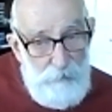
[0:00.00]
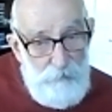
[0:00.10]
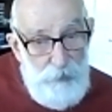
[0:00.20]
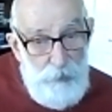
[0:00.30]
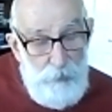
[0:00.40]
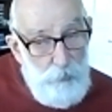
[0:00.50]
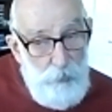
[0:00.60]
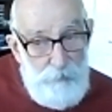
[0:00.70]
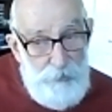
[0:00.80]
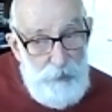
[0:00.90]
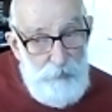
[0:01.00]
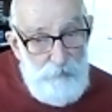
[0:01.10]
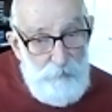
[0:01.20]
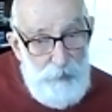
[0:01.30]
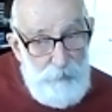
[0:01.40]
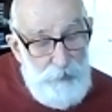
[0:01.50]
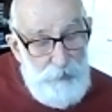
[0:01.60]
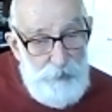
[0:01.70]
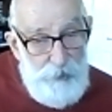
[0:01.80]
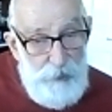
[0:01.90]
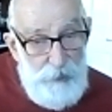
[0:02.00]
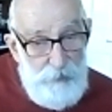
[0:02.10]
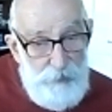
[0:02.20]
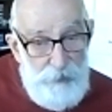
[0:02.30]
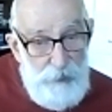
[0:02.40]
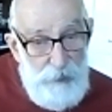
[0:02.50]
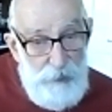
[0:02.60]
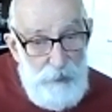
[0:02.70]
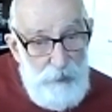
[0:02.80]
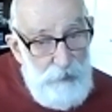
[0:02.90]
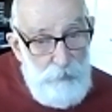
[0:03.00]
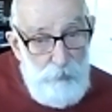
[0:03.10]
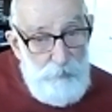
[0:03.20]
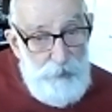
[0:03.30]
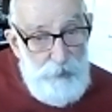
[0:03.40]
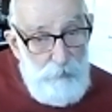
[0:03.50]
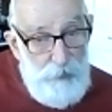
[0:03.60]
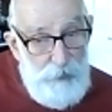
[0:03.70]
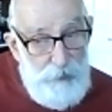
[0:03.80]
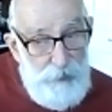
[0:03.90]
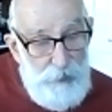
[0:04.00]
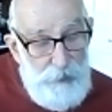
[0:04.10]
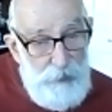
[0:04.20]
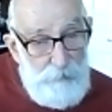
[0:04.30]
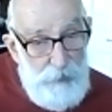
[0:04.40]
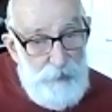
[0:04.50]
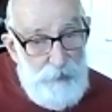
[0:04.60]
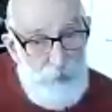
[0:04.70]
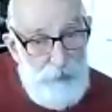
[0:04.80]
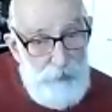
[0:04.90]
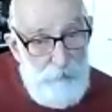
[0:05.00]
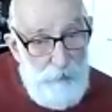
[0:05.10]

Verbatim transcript: You've really got to observe people in the street to see almost nobody is actually present.